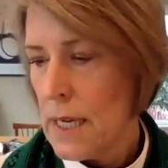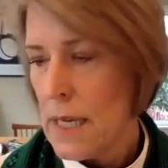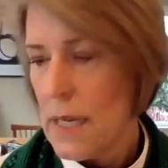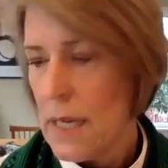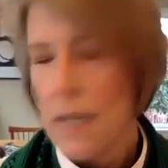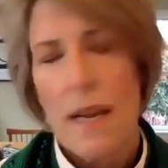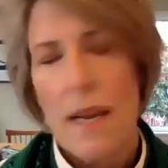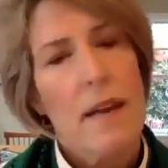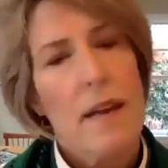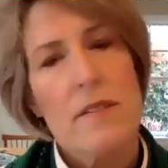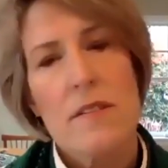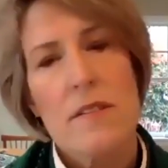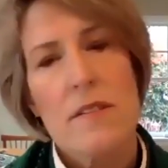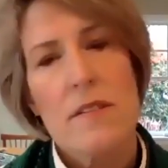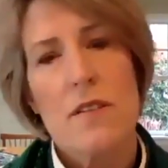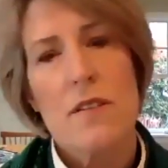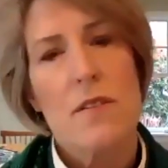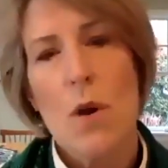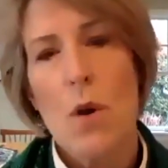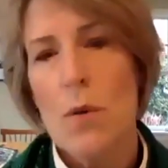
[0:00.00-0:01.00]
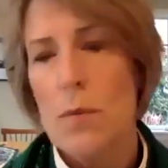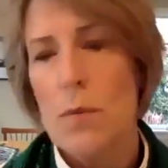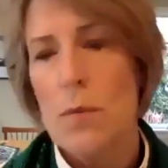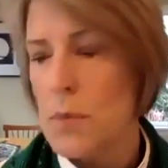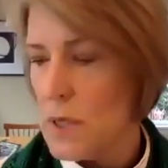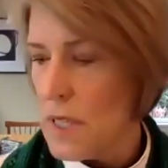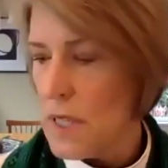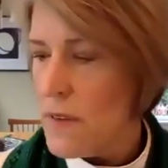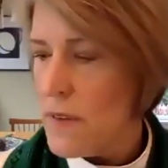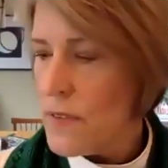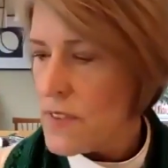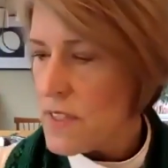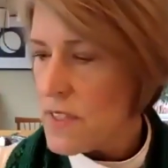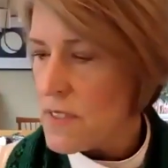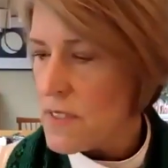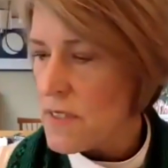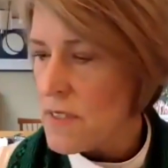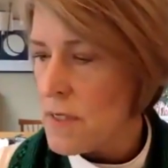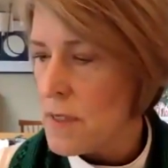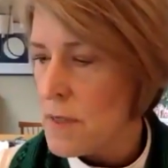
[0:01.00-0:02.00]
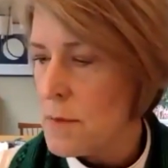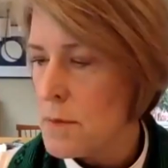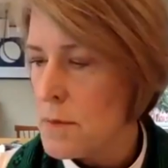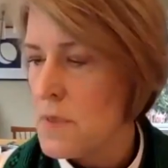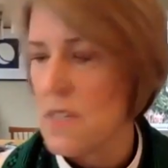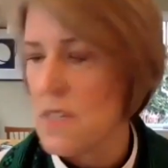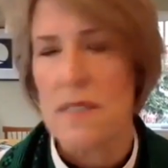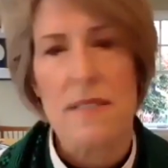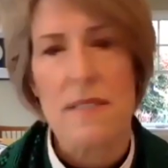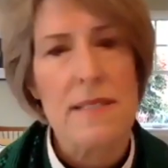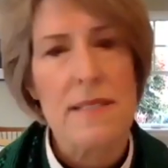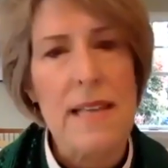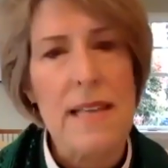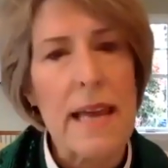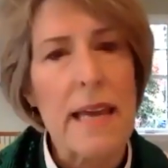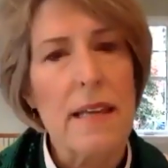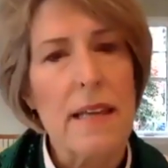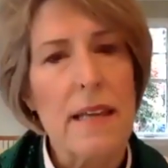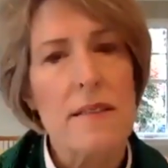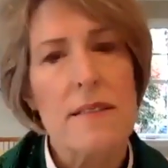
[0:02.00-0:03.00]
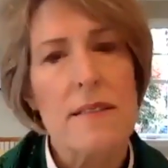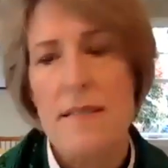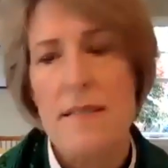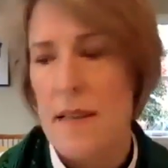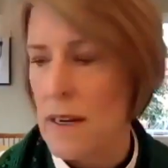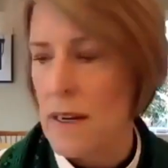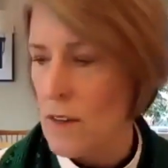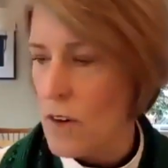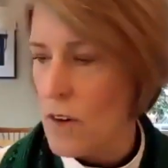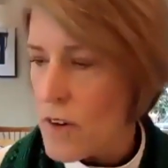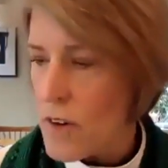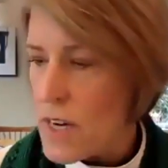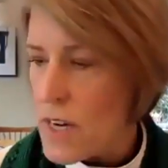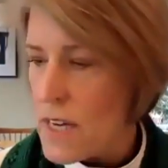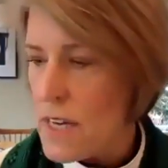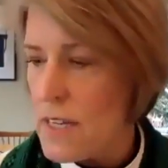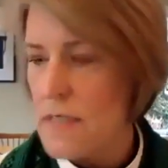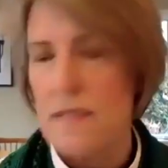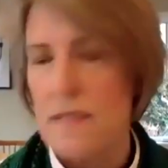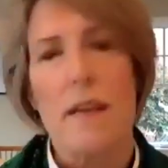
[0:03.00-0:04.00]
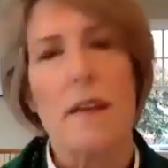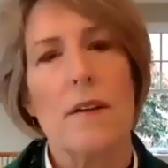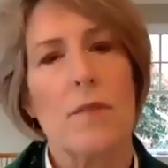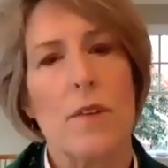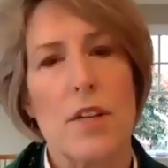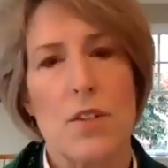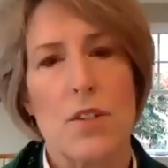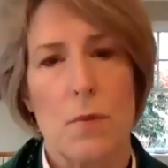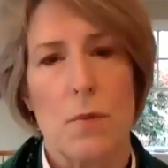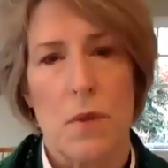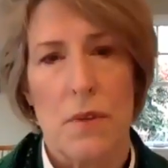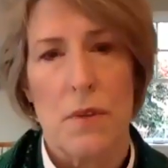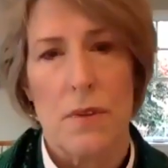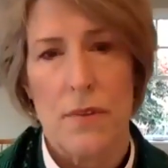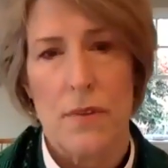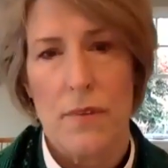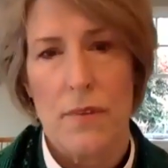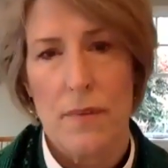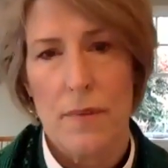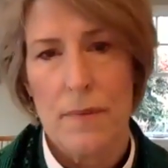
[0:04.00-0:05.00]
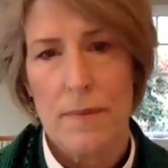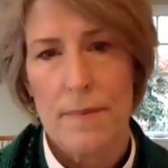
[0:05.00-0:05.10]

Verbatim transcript: It has its own belief systems and saints and creeds and rituals.